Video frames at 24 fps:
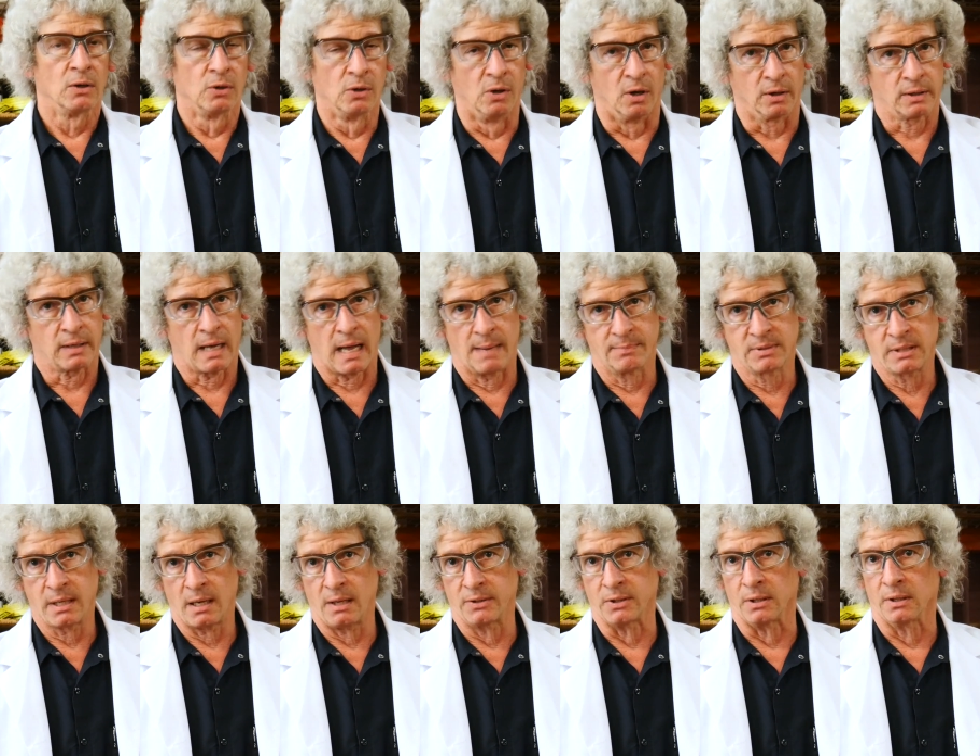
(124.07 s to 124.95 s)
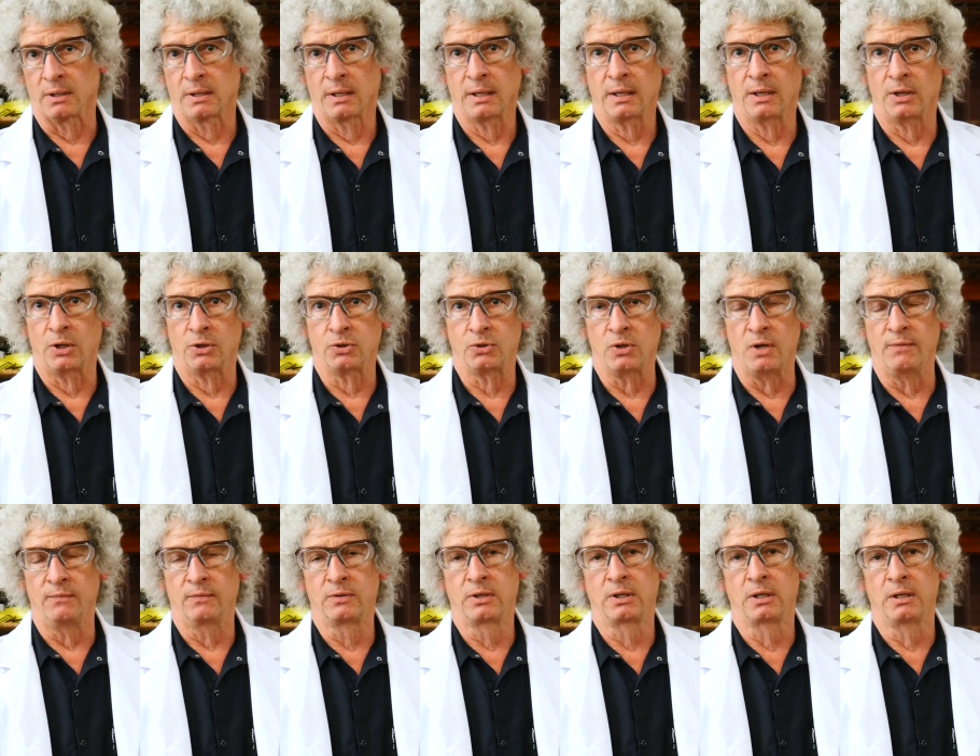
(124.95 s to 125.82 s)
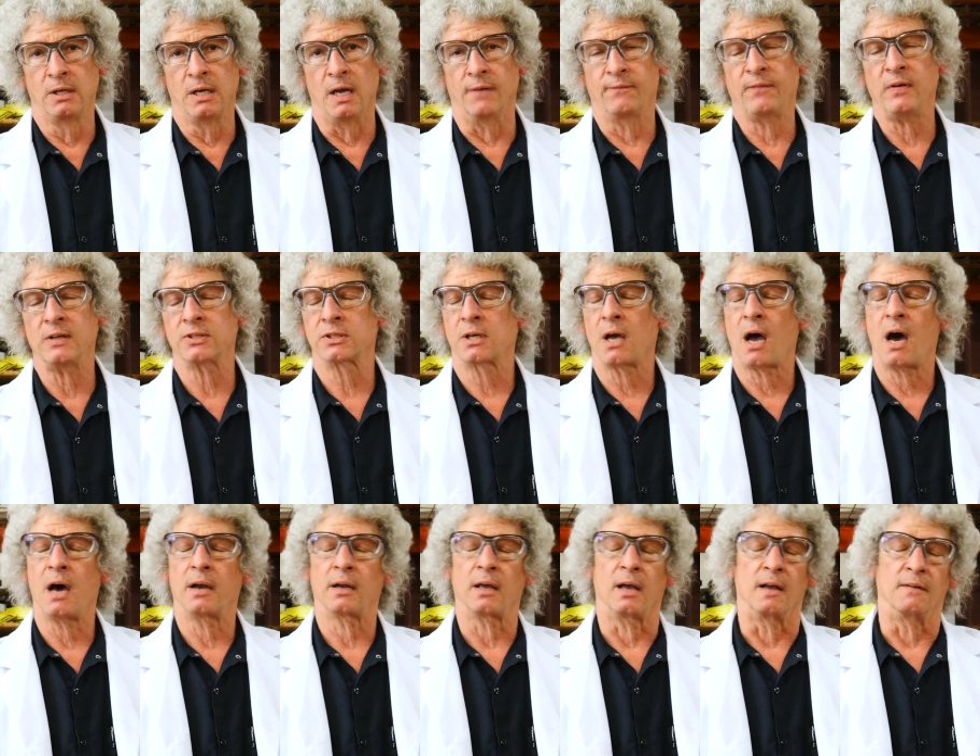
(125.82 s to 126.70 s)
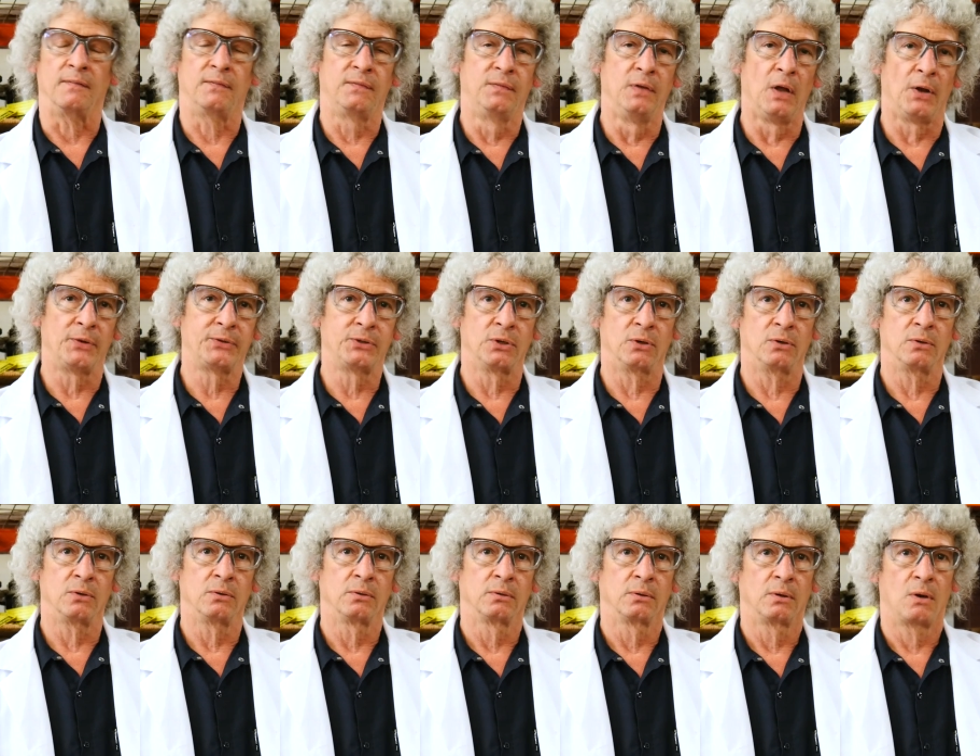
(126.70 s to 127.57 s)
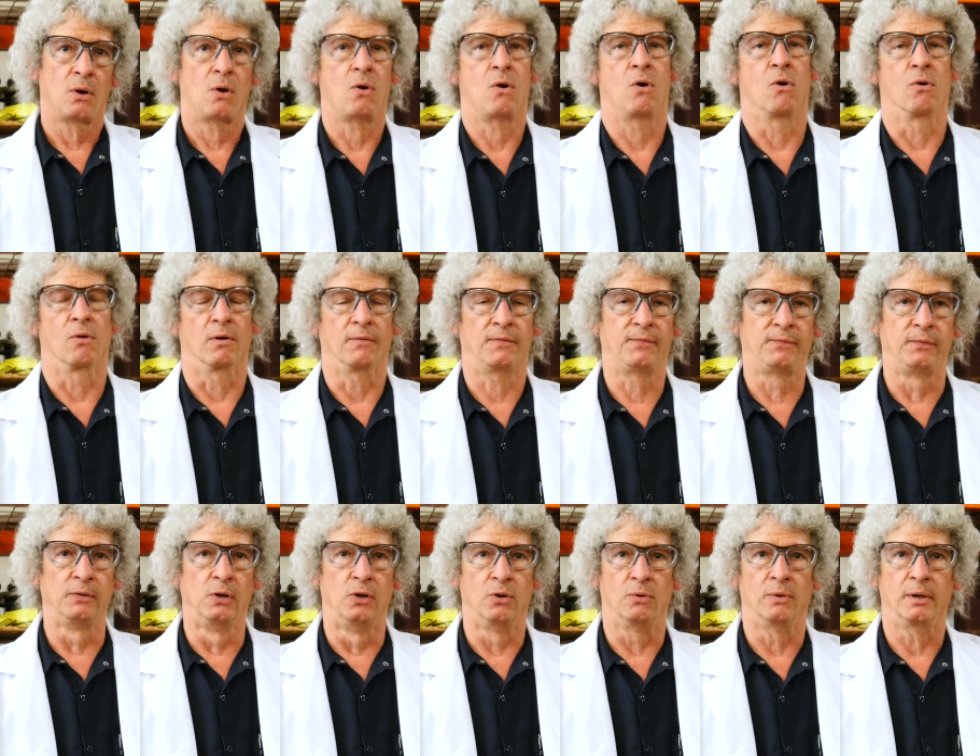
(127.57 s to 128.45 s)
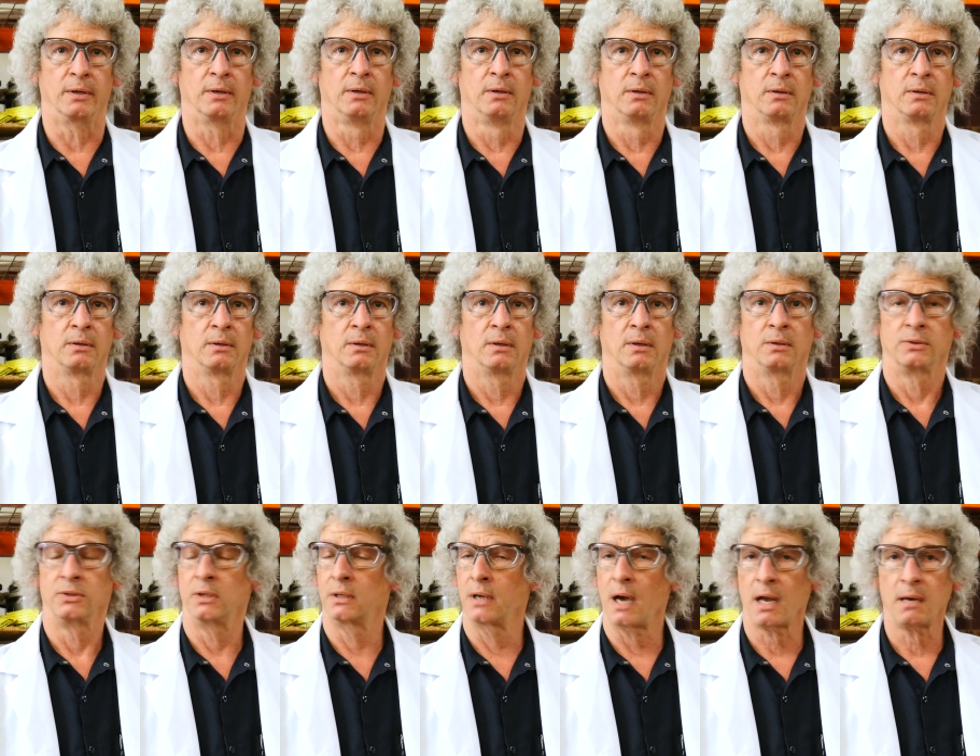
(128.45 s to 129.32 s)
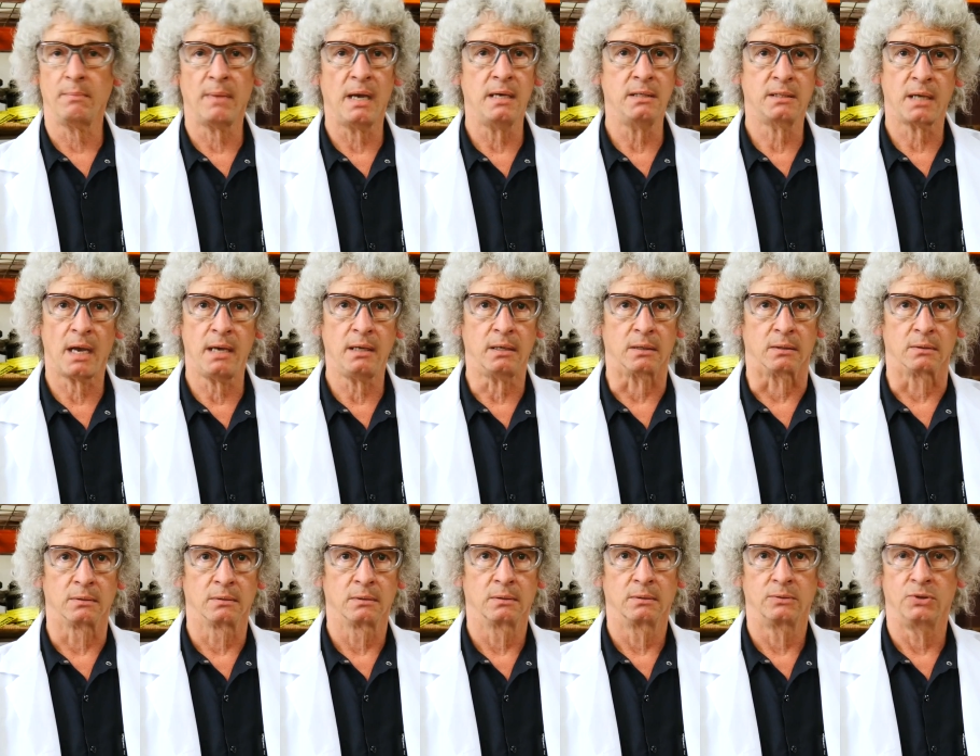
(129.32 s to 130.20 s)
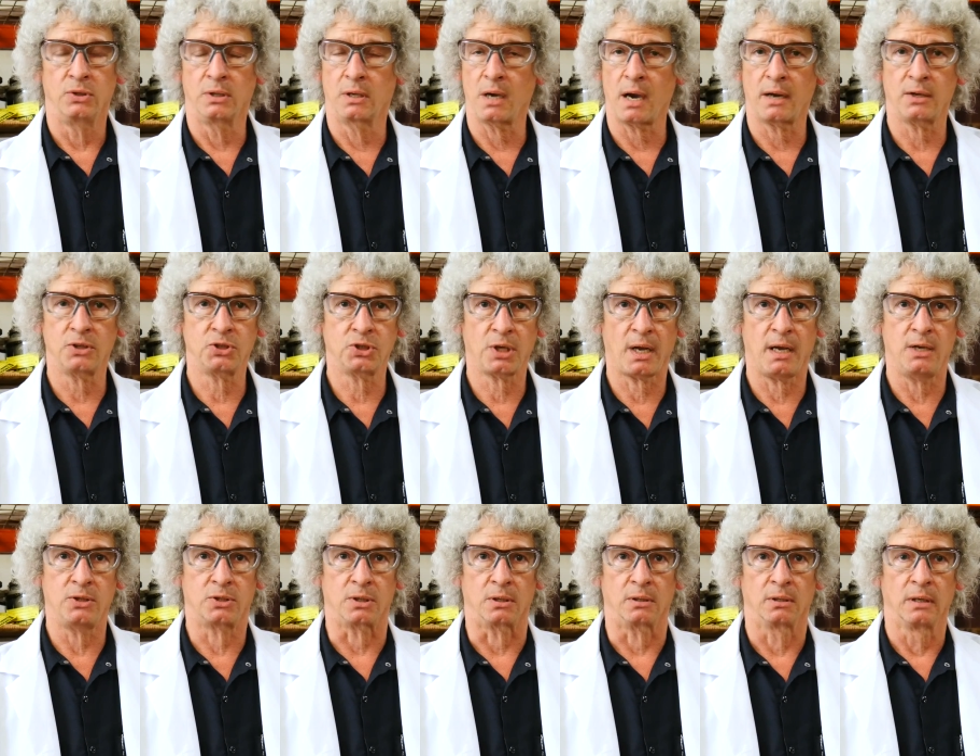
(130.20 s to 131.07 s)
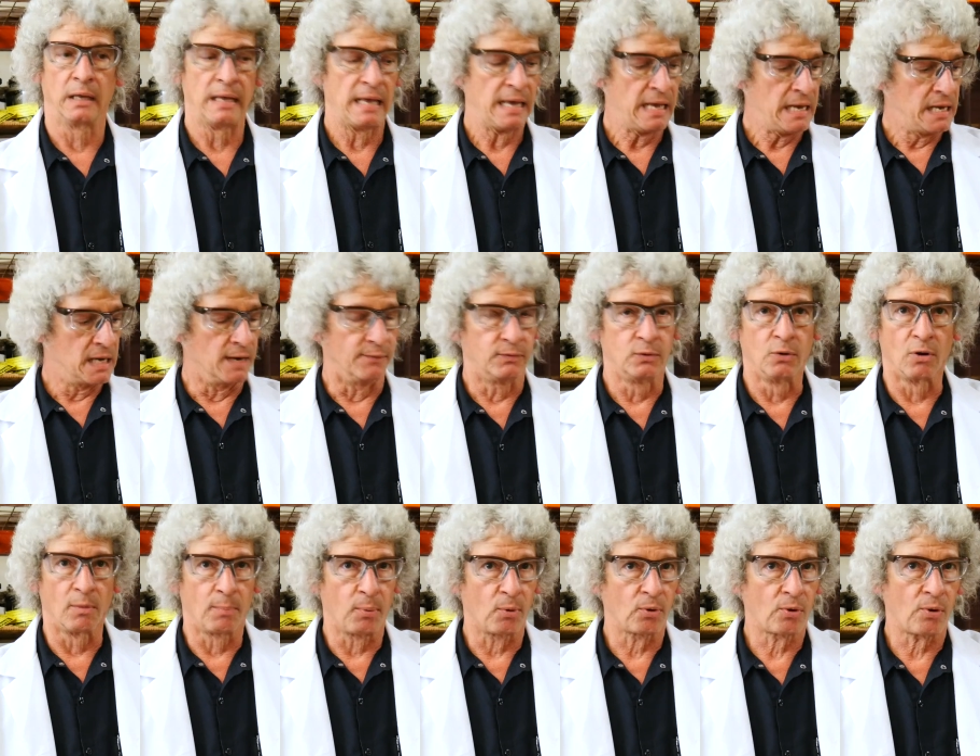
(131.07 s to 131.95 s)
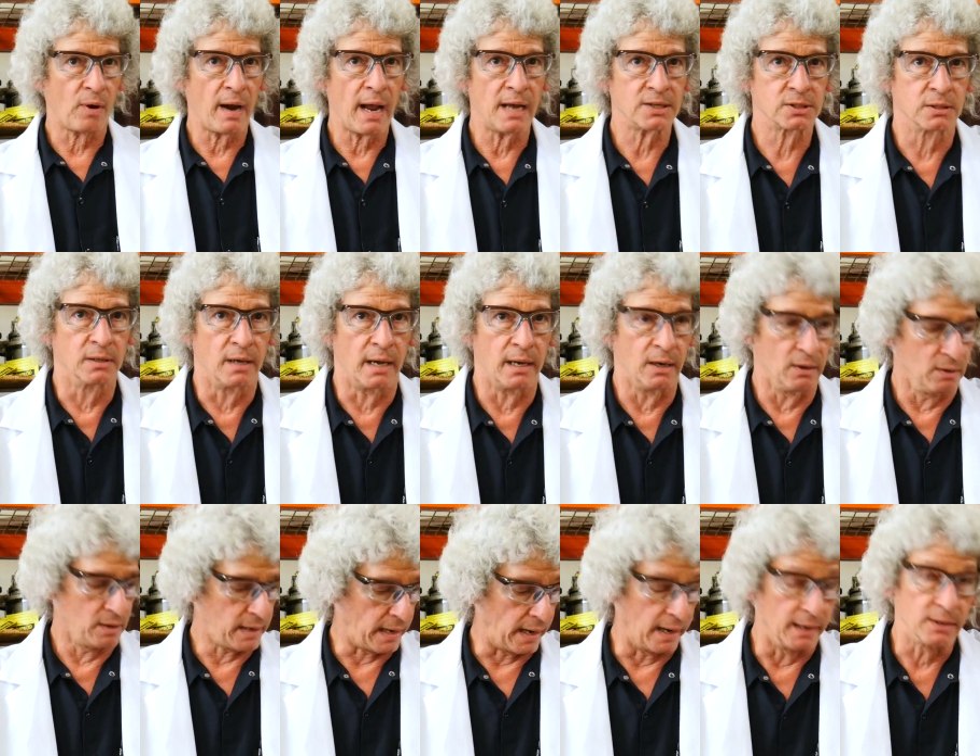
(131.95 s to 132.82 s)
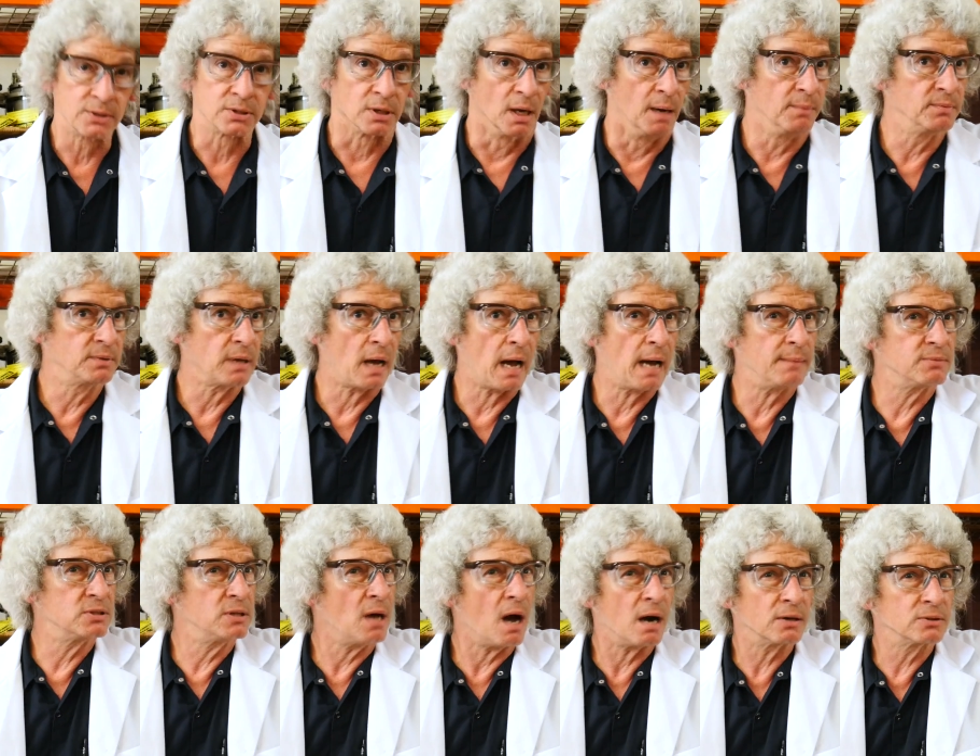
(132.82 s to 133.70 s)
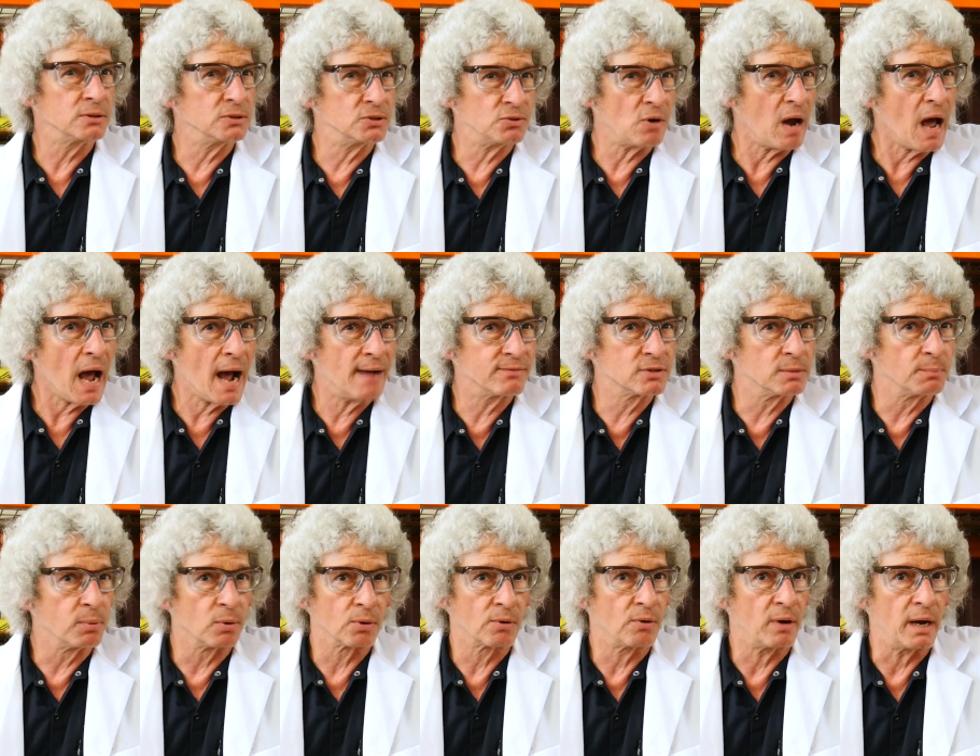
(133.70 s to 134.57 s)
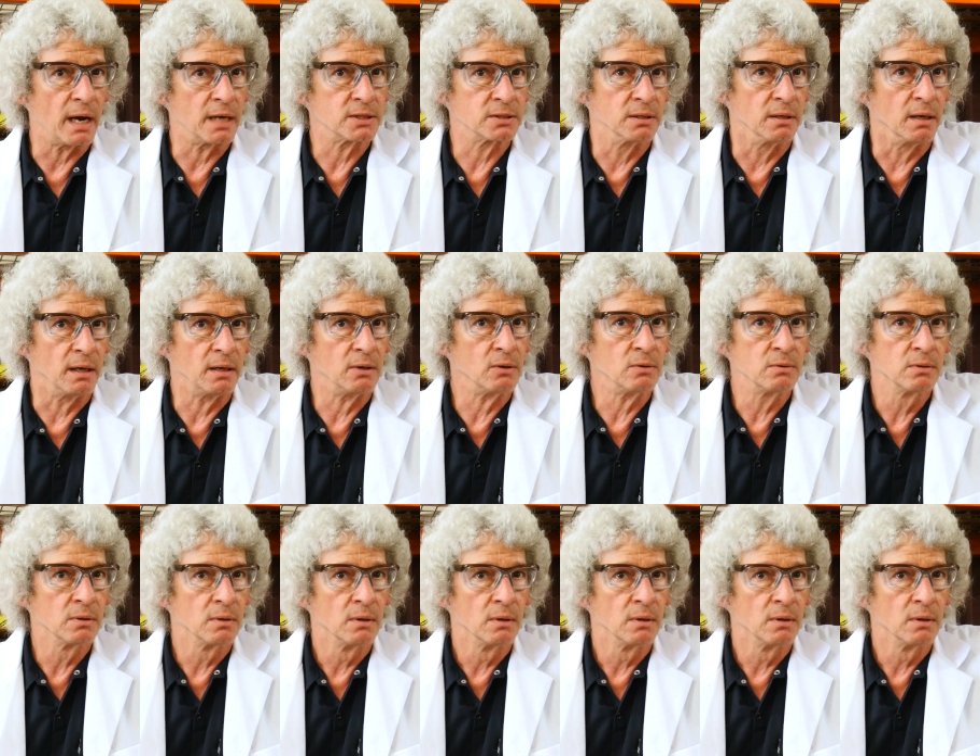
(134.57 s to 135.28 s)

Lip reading: Look, I'm telling you, if it's got a filter or a fluid, you got to maintain it. You got to change it. If you're a procrastinator, and sometimes Dr. Drive's a procrastinator,